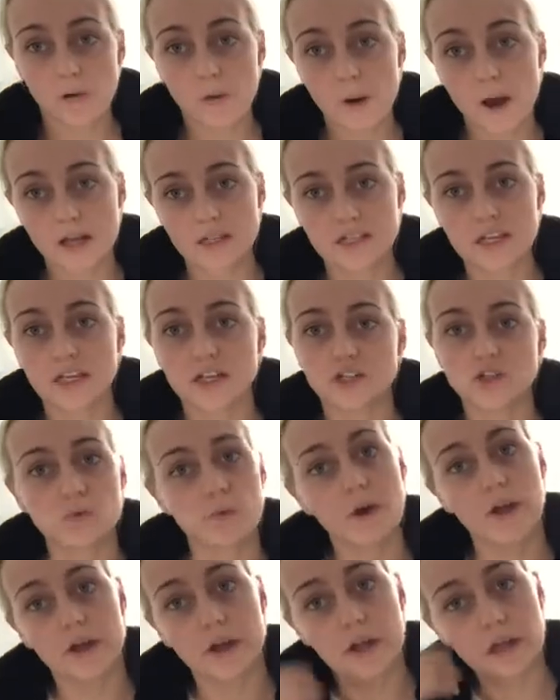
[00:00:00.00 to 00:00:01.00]
what I take to
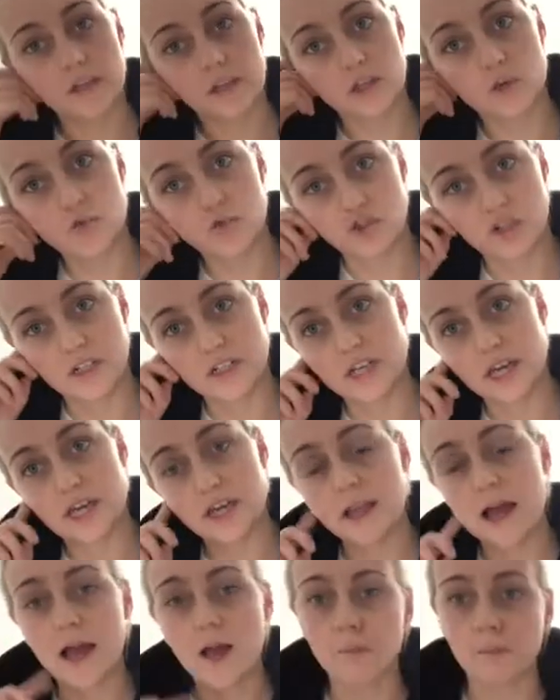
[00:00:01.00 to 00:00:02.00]
work is I usually
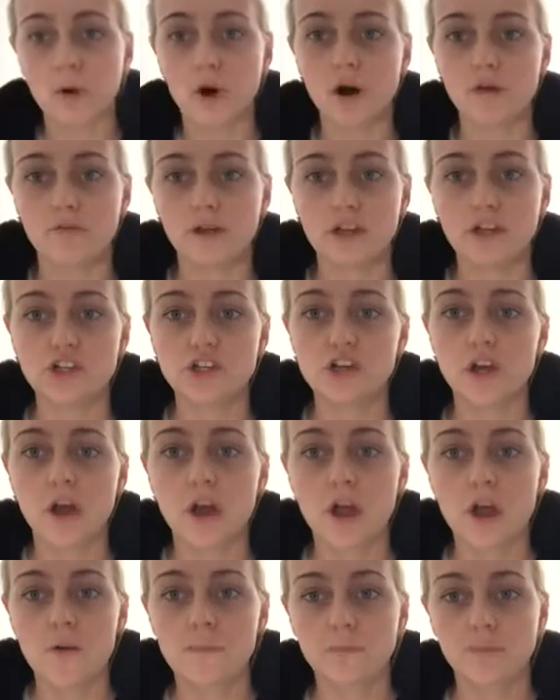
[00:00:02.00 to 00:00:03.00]
take like porridge.
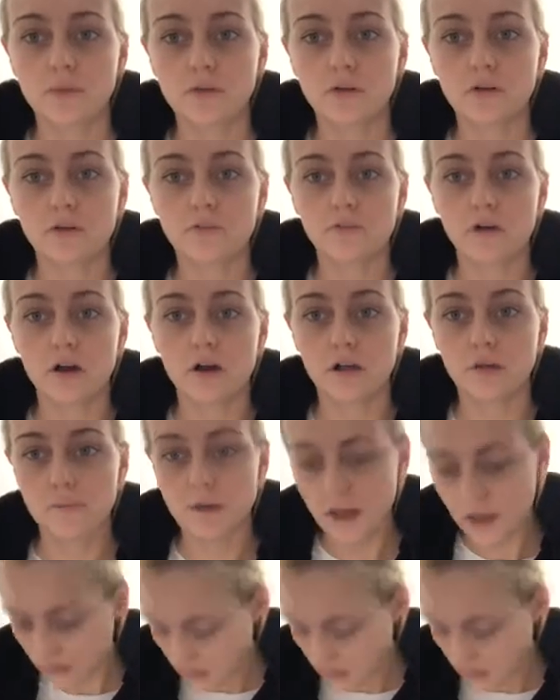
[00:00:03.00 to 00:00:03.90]
Oh god,